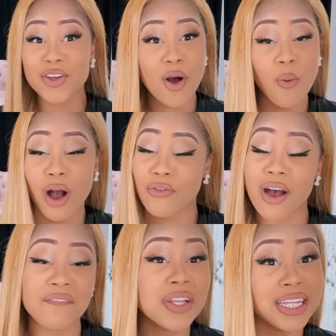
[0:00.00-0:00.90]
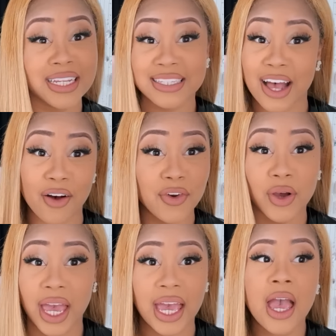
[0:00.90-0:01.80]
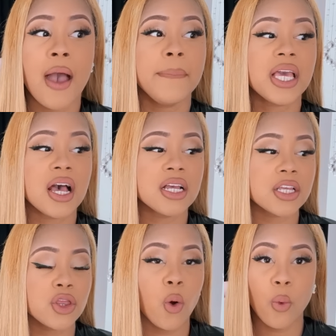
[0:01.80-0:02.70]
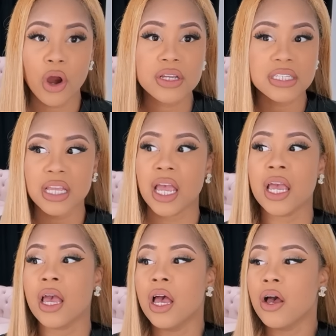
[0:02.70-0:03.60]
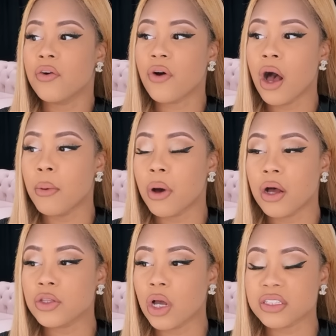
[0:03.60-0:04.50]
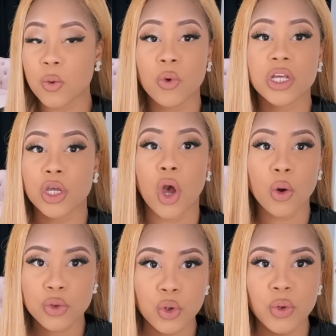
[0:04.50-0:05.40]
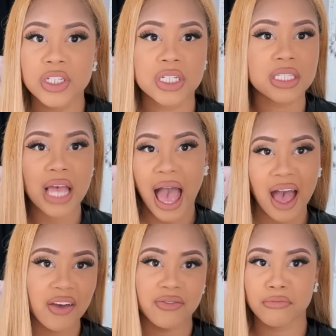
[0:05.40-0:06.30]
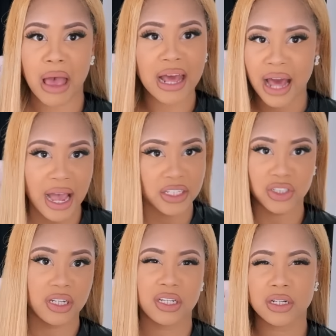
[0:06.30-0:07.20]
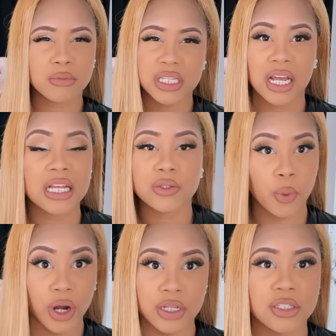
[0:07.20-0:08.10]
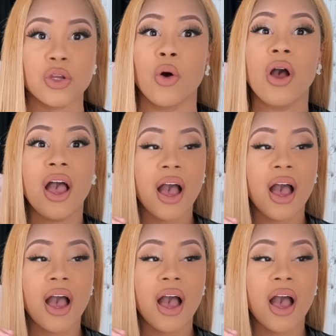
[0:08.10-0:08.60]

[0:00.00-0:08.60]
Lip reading: you're gonna walk around feeling yourself, okay? Because the worst thing someone could go through is just have bad hygiene. You know what I'm saying? That's worse. So